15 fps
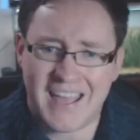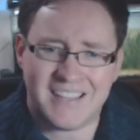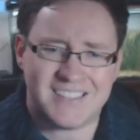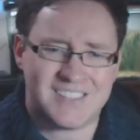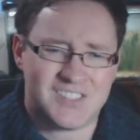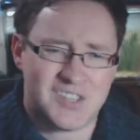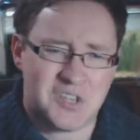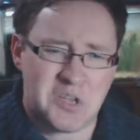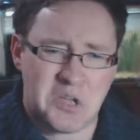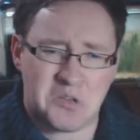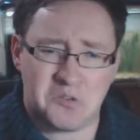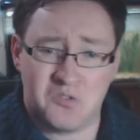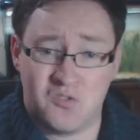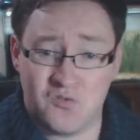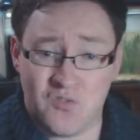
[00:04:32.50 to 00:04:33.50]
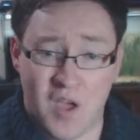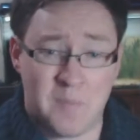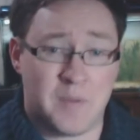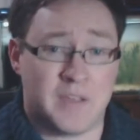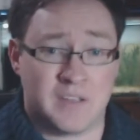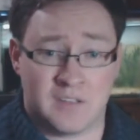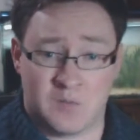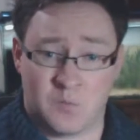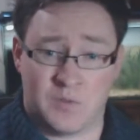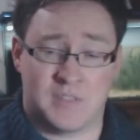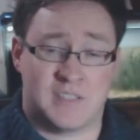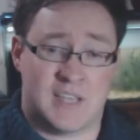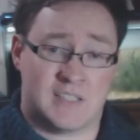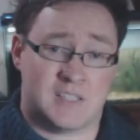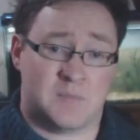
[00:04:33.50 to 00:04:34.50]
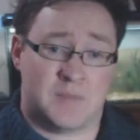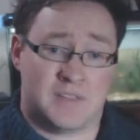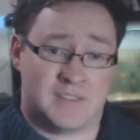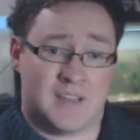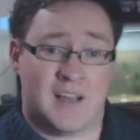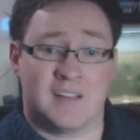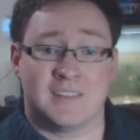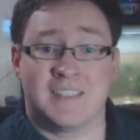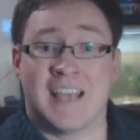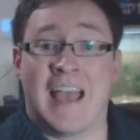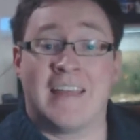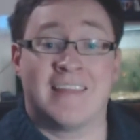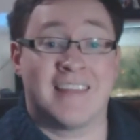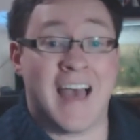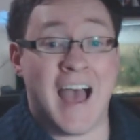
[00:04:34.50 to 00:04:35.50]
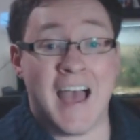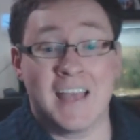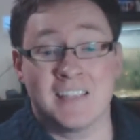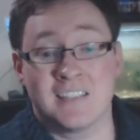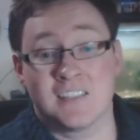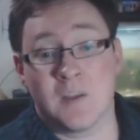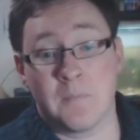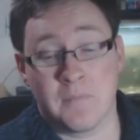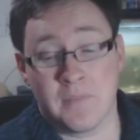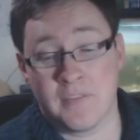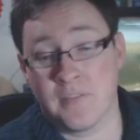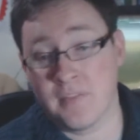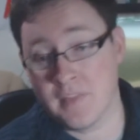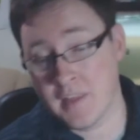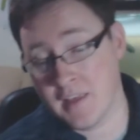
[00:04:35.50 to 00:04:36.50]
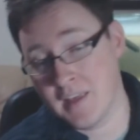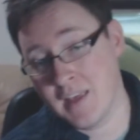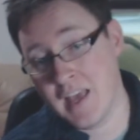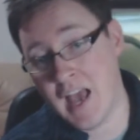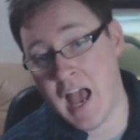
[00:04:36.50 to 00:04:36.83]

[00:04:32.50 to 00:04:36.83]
it's dripping with sentimentality, and that is something that